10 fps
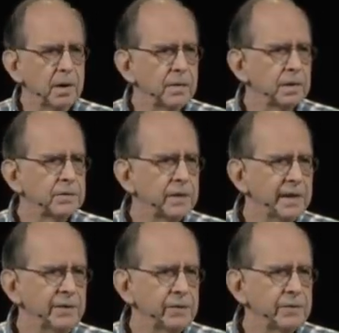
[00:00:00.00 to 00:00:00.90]
The
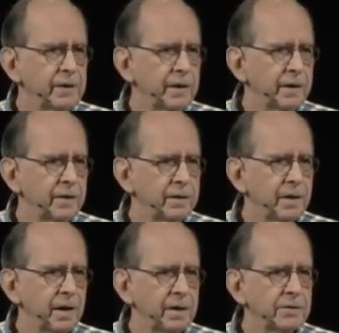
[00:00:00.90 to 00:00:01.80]
skin you're sitting in
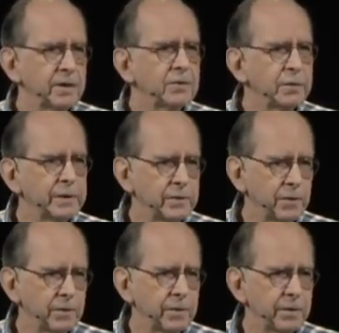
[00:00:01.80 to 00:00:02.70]
today is 6 weeks
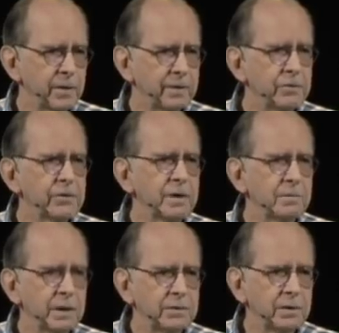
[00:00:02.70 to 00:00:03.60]
old. Your liver's 8
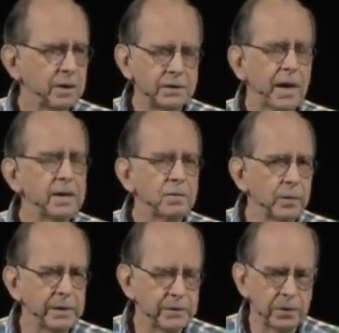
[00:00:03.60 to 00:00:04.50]

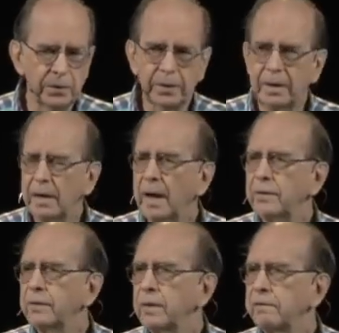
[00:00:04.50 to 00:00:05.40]
weeks old, and
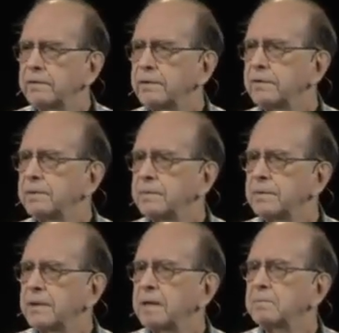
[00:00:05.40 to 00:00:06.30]
your nervous system
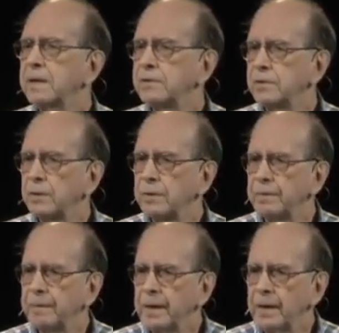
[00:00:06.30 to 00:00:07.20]
is 8 months old.
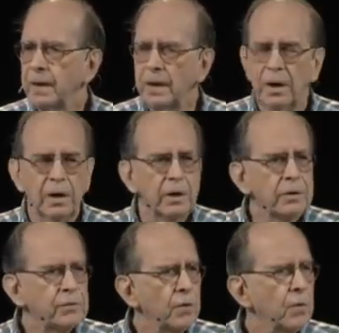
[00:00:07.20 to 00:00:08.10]

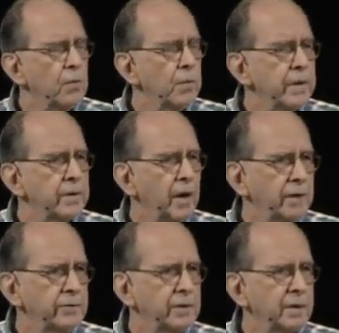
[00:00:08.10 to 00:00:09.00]
So we are
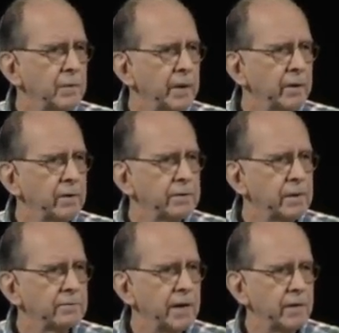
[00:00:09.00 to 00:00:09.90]
constantly wearing
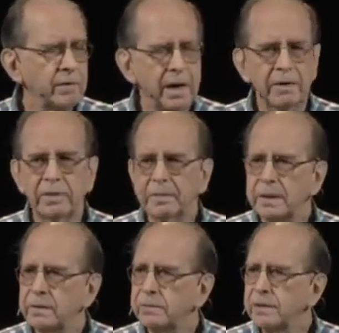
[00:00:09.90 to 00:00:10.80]
ourselves out and having to
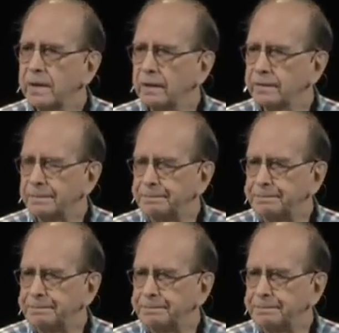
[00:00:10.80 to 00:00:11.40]
make new cells.